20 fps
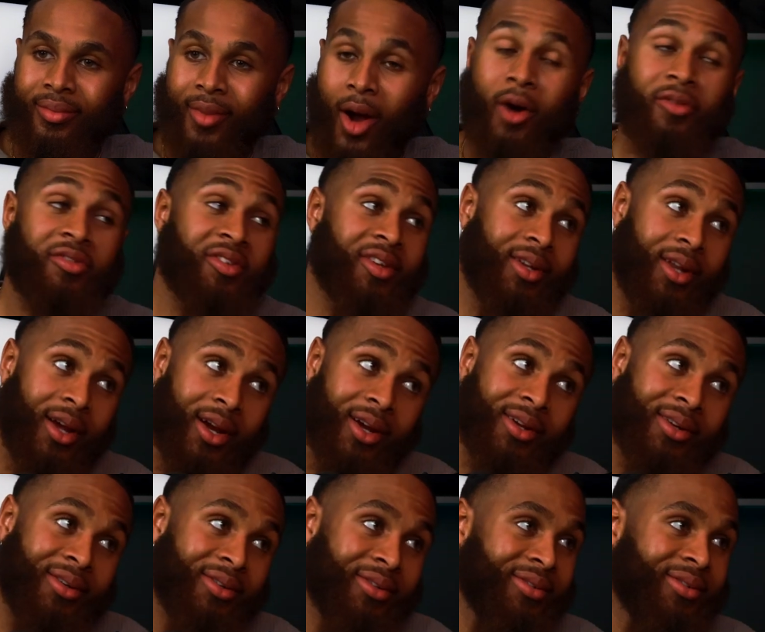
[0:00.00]
Off
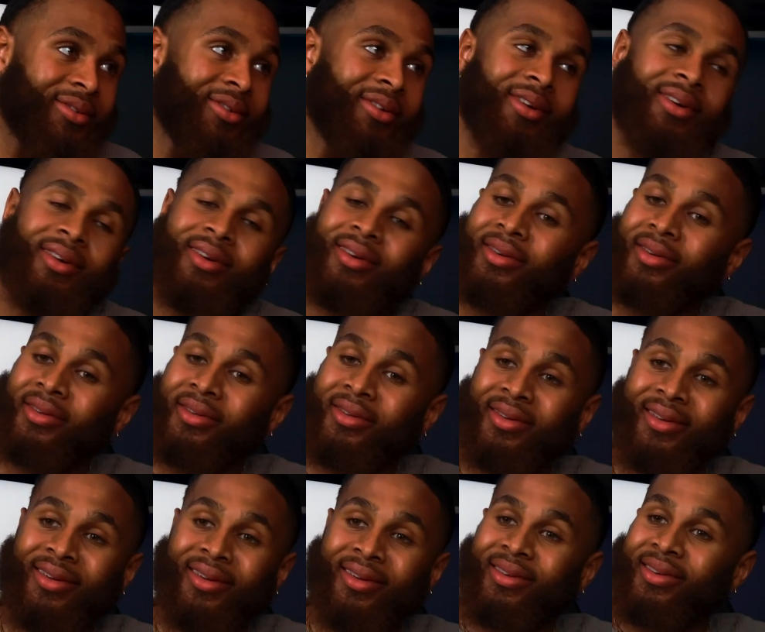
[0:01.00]
today,
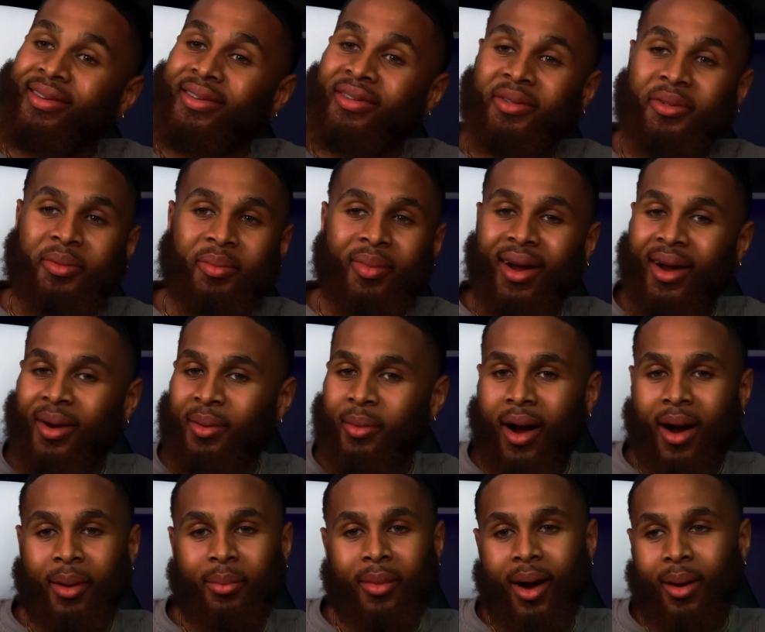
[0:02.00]

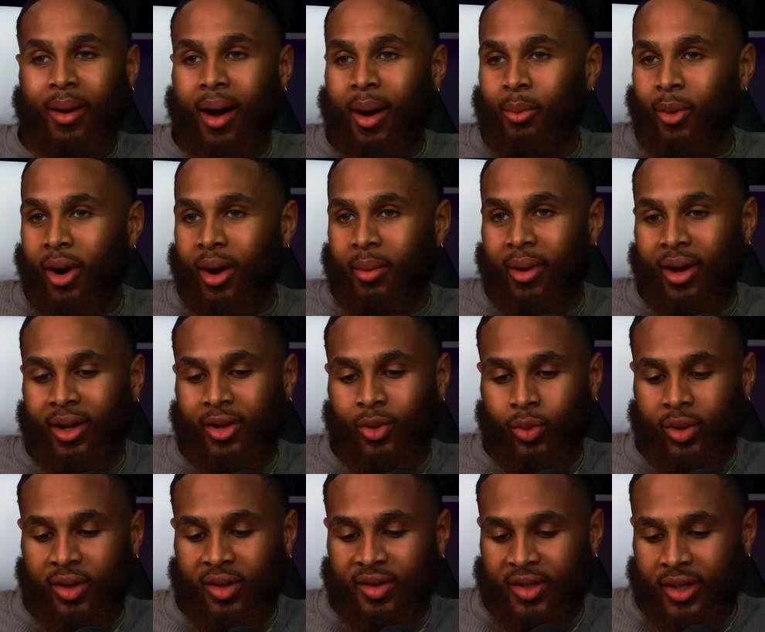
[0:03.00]
I'm right back to
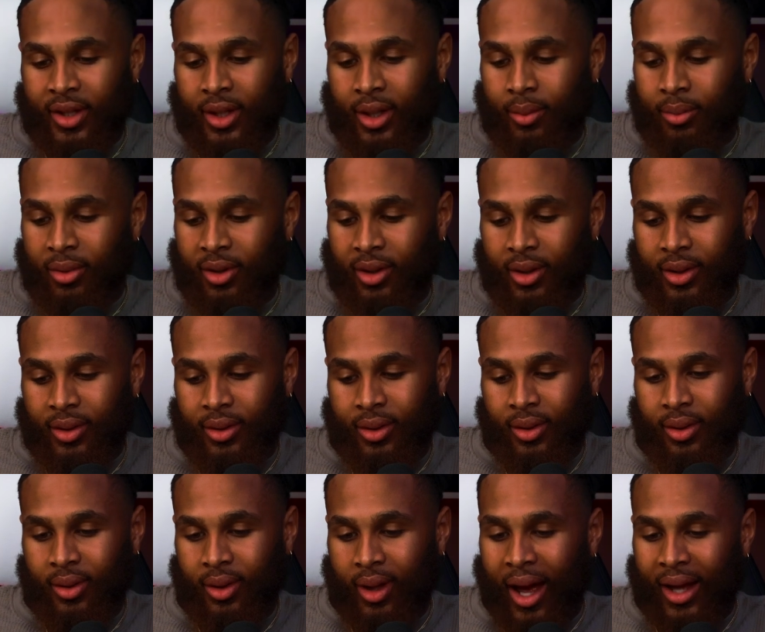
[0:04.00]
what he said, but
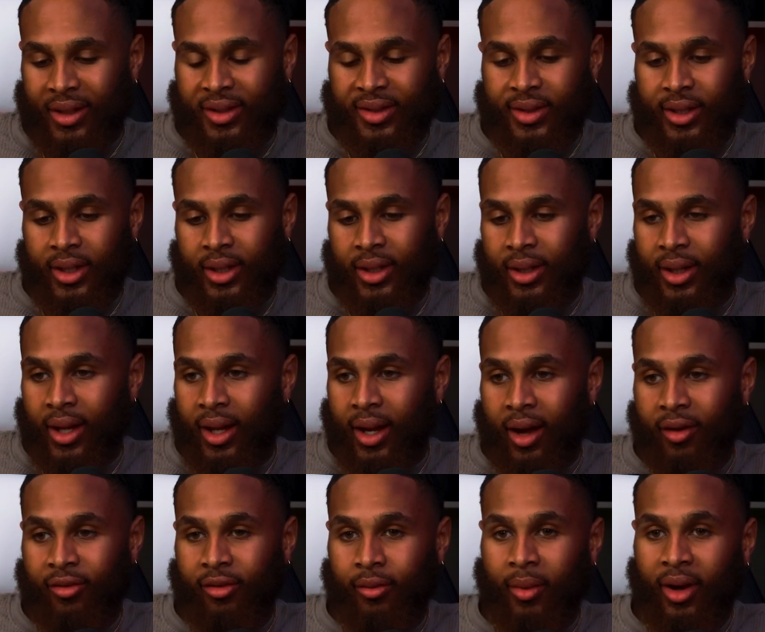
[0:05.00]
I just needed that
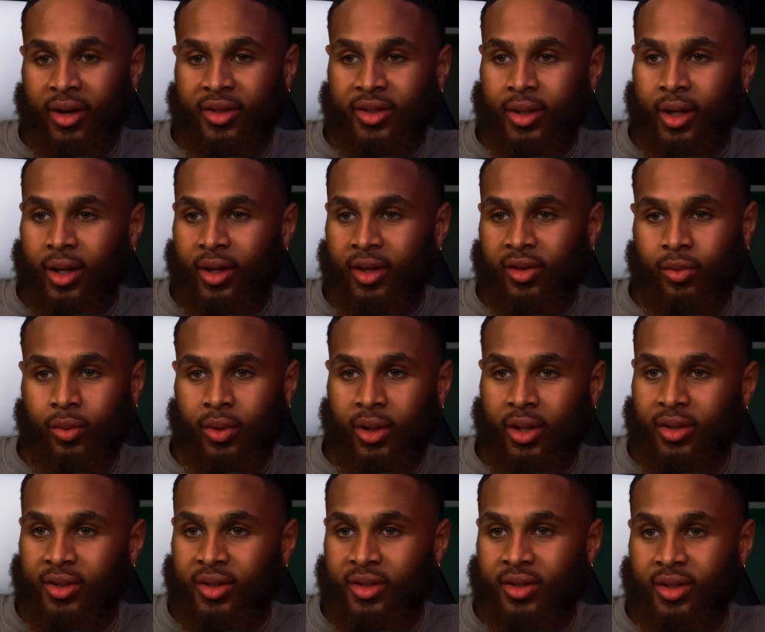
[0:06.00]
affirmation that it's
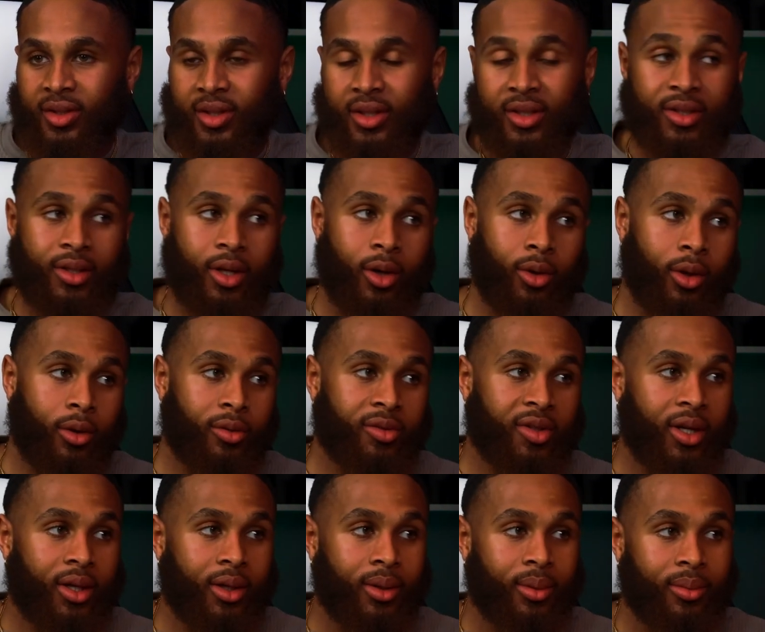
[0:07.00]
really just it's dolo
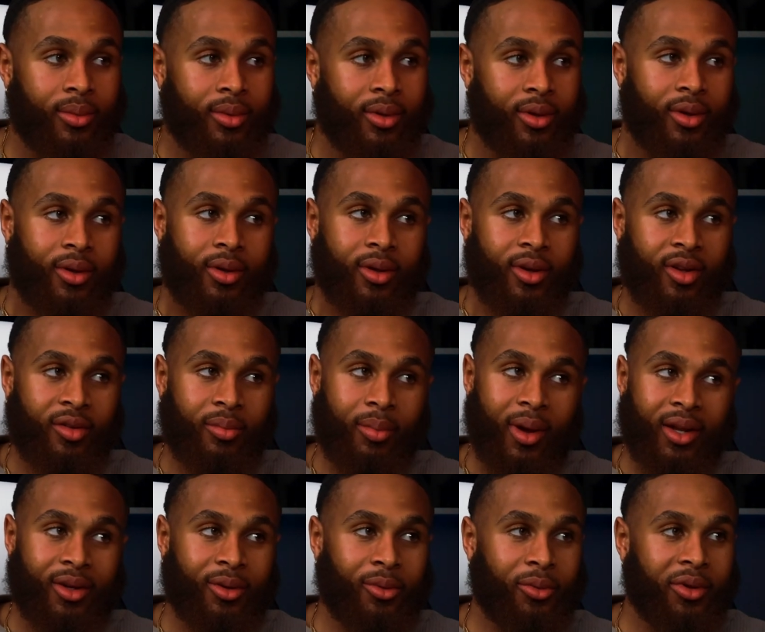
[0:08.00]
time. It's
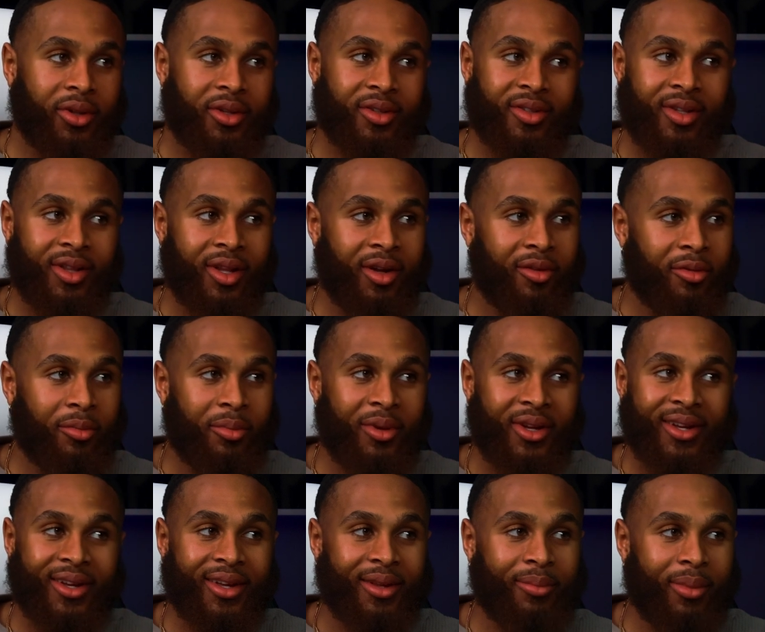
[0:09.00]
back to really just loving
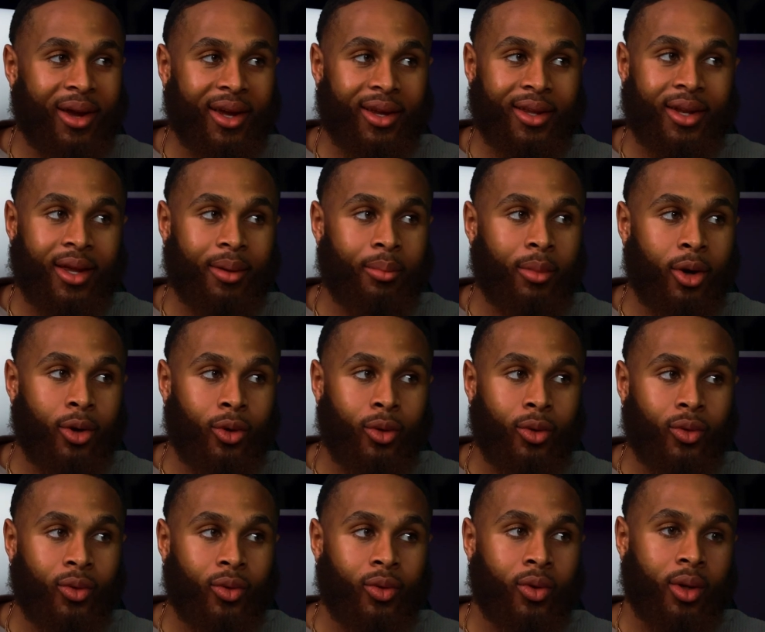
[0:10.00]
me and getting back in that
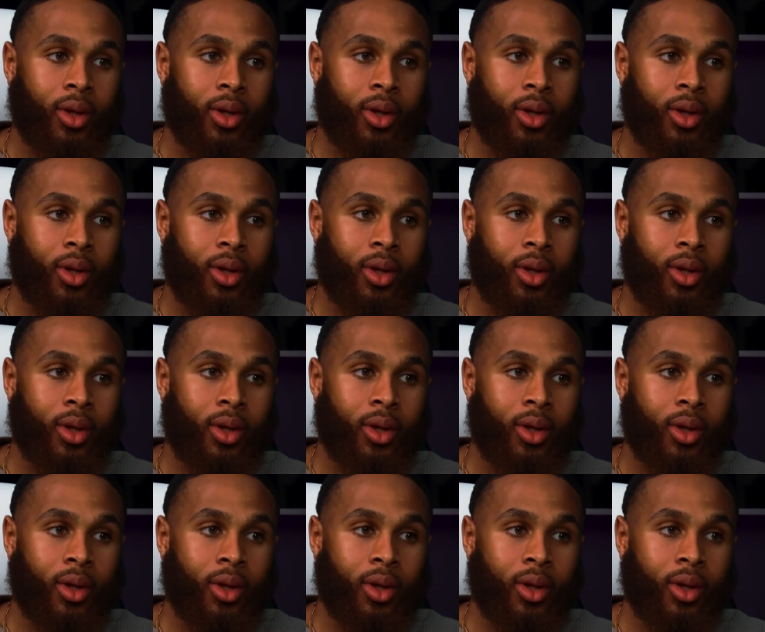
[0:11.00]
mode.